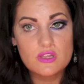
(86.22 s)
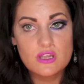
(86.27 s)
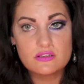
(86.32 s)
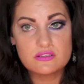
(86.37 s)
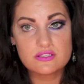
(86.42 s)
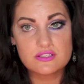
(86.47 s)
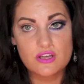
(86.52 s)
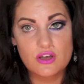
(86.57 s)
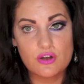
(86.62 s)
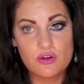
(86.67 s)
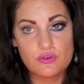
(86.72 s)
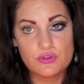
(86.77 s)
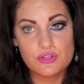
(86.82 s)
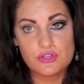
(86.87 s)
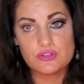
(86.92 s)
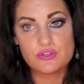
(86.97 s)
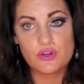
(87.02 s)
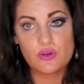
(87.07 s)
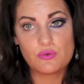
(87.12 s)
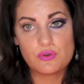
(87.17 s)
So
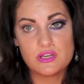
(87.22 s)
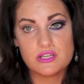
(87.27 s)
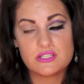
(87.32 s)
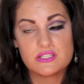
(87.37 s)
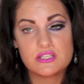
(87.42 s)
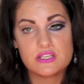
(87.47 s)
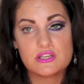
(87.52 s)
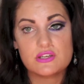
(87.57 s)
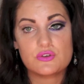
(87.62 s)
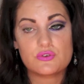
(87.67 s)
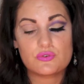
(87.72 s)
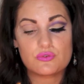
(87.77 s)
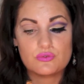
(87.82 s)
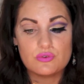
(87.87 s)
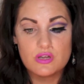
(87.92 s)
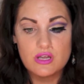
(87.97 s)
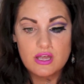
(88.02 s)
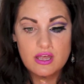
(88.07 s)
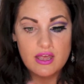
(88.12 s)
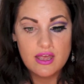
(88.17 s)
you don't need to
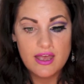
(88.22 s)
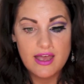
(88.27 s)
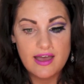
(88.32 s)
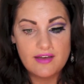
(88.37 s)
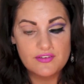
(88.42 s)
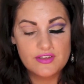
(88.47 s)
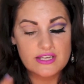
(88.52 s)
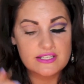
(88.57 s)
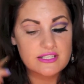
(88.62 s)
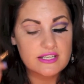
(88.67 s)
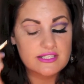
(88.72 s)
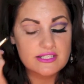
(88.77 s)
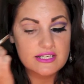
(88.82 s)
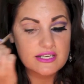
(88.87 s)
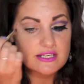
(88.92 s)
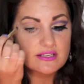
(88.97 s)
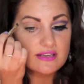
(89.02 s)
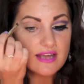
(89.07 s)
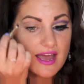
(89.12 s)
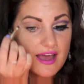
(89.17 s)
have, it
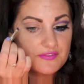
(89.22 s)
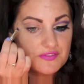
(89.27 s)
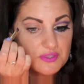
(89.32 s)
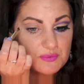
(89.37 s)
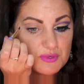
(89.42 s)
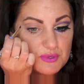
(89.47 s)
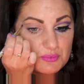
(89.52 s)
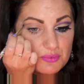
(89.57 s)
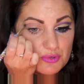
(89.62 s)
doesn't have to be